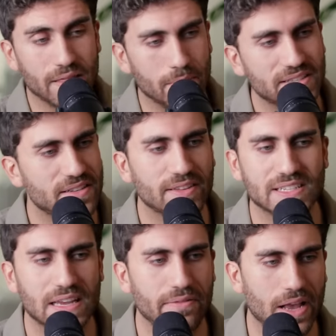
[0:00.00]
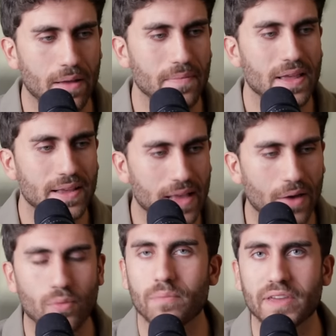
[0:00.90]
in the midst of this giving up,
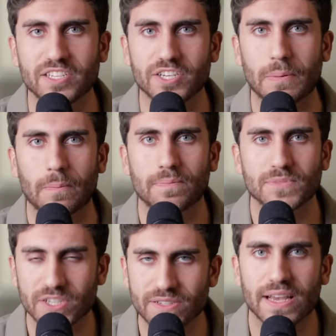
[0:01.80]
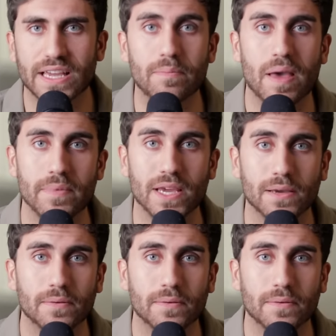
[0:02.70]
God will meet you just like he met me.